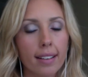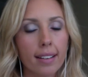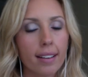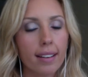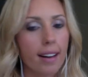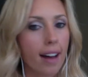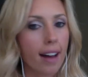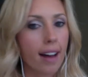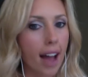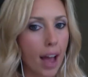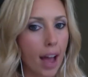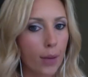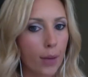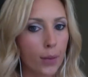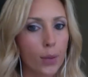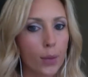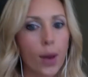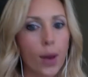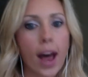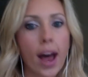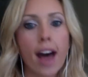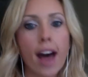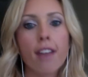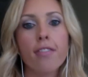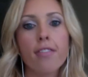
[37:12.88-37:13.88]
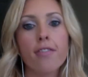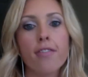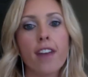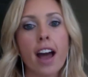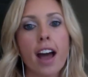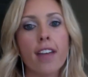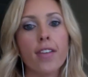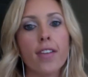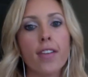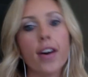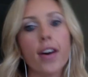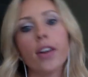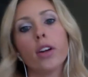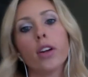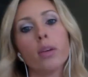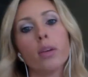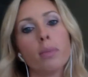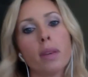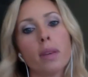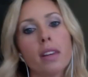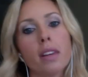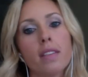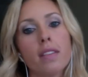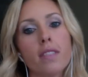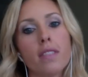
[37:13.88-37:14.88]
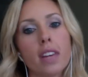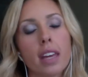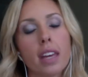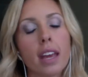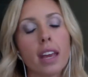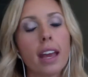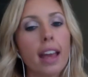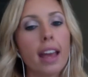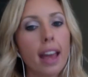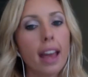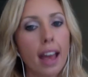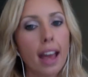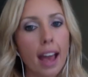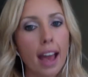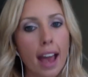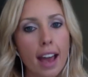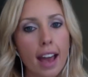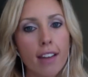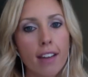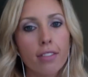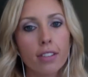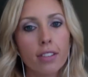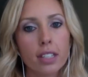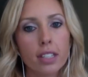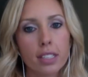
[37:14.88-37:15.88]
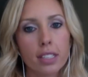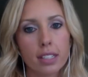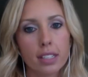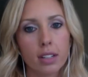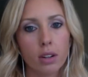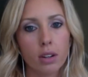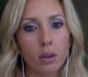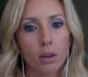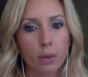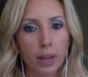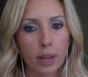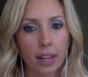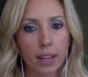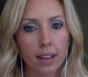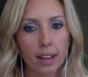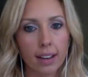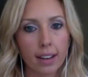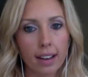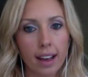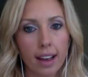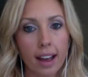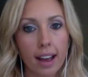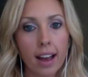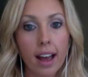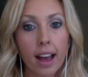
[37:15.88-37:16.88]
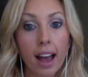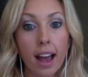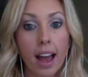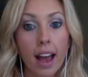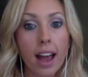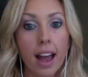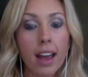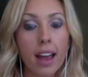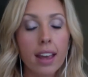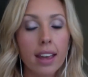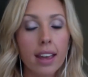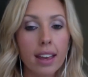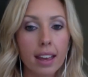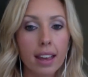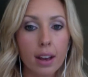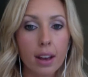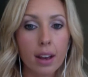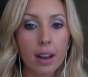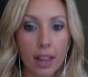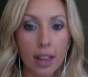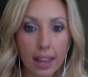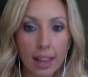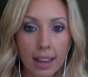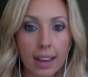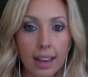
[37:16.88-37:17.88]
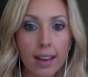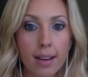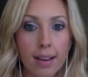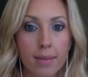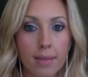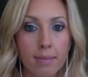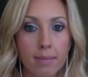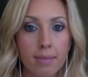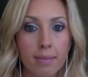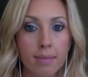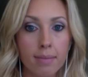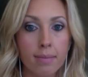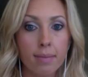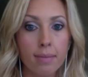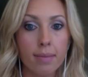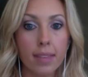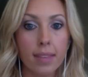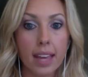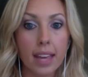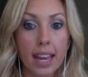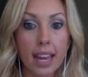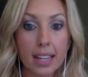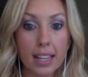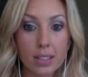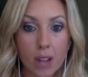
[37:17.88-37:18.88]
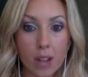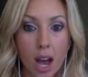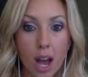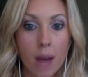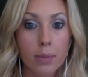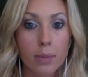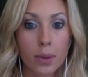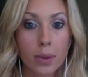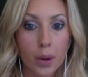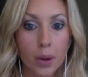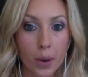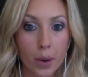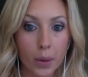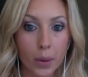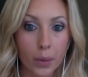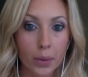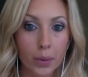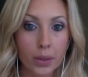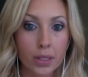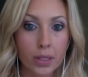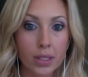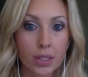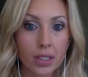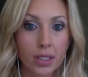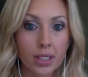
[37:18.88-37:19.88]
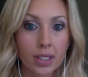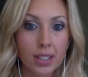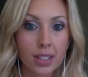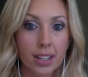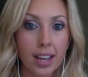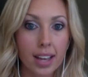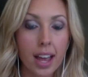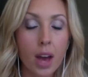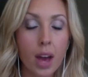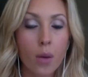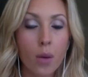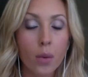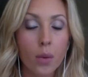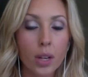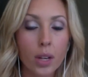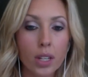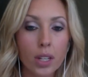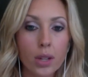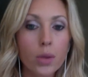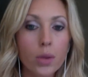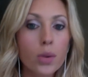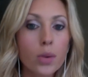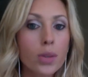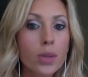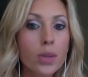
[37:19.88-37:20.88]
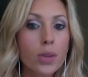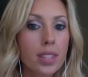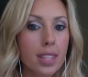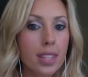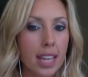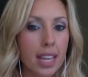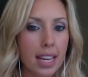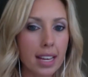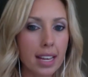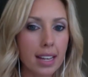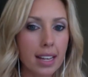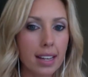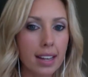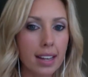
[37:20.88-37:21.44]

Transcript: I will have 500 PV every single week. I am a top coach. When you think